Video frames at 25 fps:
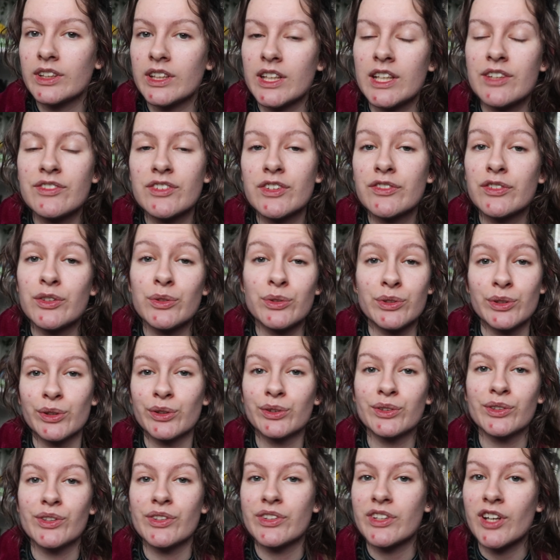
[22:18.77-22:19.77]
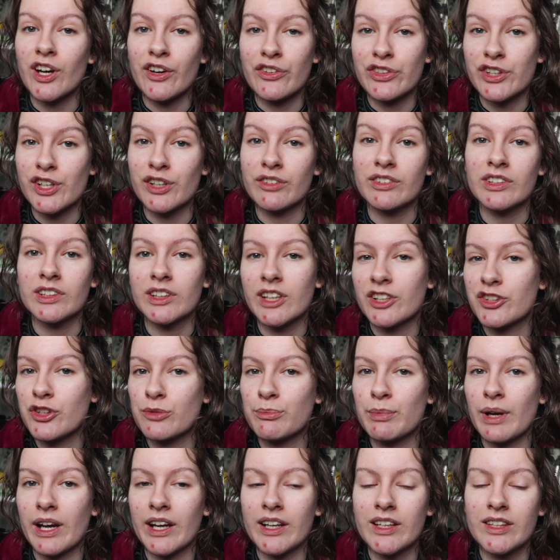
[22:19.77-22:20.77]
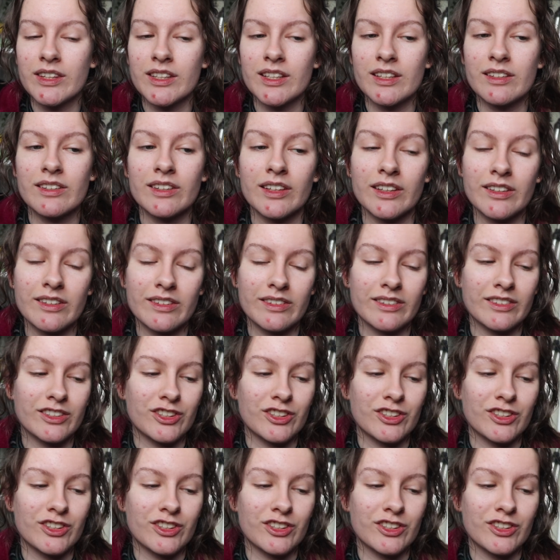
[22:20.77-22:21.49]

Even if you don't know the Arthurian legend behind this, like,